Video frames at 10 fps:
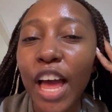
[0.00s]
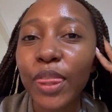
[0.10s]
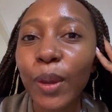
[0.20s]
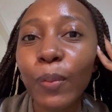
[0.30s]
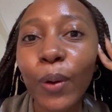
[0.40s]

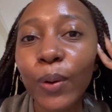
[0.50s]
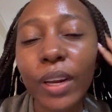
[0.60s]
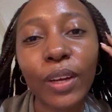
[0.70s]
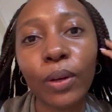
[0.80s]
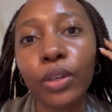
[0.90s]
the road
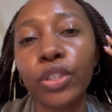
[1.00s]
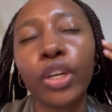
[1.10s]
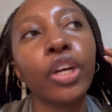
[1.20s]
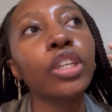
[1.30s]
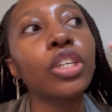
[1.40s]
and go to
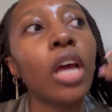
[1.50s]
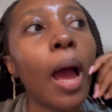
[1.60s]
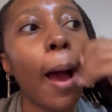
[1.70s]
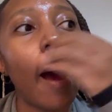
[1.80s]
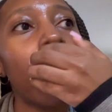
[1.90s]
church.
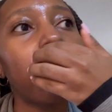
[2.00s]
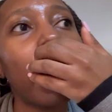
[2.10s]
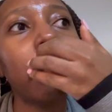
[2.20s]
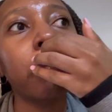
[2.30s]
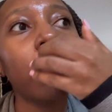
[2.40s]
I'm
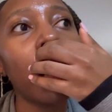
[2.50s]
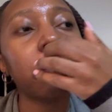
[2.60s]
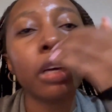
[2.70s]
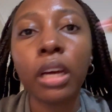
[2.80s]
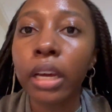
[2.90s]
at
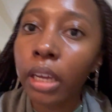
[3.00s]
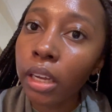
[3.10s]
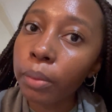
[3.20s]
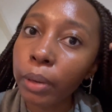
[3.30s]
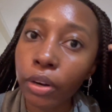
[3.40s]

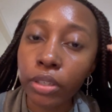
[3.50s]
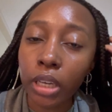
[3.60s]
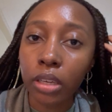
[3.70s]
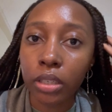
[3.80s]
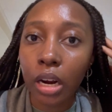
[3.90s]
my parents'
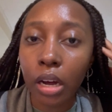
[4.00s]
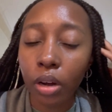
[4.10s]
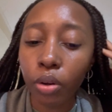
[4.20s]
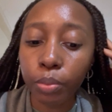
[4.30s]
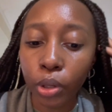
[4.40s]
house
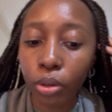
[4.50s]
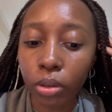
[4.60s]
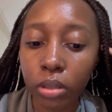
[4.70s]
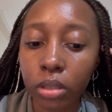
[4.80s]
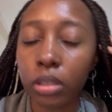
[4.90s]
now
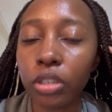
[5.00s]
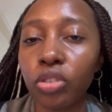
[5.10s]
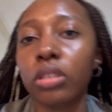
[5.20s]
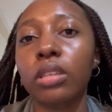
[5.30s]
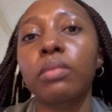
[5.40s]
because it
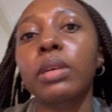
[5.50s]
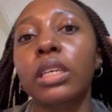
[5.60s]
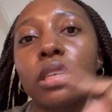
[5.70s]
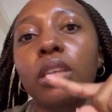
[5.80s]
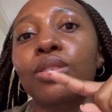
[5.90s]
just didn't make
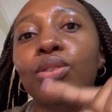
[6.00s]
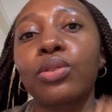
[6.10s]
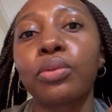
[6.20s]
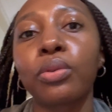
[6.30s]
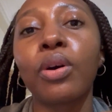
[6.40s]
sense
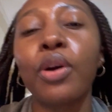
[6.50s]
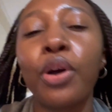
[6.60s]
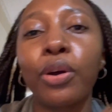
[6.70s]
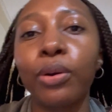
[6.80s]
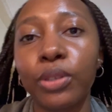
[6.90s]
to
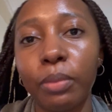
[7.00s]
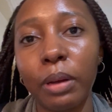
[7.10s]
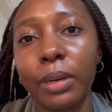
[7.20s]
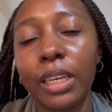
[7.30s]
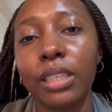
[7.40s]
go to my
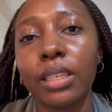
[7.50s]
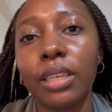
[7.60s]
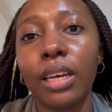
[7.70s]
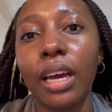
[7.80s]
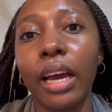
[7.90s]
place
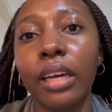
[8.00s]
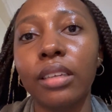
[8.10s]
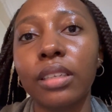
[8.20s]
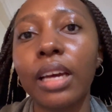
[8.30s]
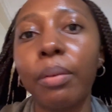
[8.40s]

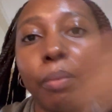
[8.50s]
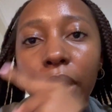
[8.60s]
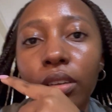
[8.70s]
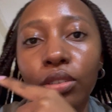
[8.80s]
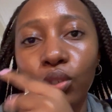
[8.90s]
and come
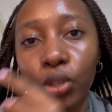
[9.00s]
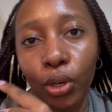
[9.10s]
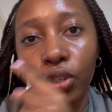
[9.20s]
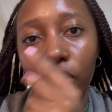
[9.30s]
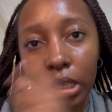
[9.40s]
back to
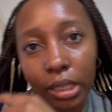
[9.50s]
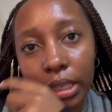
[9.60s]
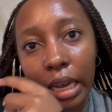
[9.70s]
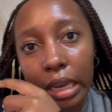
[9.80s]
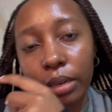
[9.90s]
church this
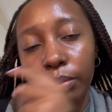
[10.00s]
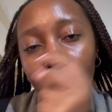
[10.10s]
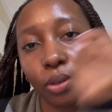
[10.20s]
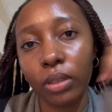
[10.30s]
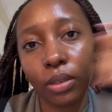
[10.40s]
side,
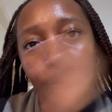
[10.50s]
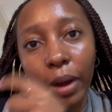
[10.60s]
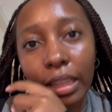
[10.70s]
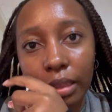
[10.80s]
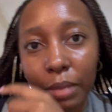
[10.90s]
because we're
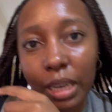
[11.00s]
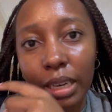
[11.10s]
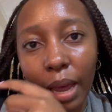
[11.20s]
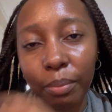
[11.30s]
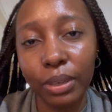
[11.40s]
at the main
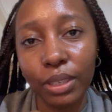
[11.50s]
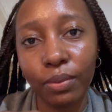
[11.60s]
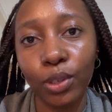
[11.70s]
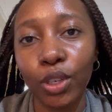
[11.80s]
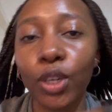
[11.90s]
campus
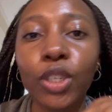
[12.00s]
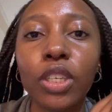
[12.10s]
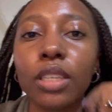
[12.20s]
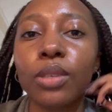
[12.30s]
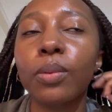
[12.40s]
for church
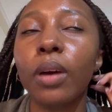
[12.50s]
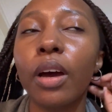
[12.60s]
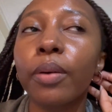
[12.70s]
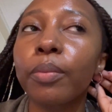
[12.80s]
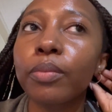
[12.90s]
this
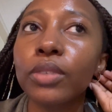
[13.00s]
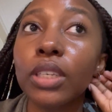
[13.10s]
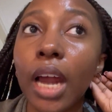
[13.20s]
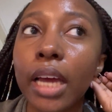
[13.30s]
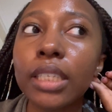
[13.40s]

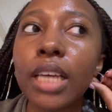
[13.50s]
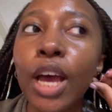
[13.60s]
tonight.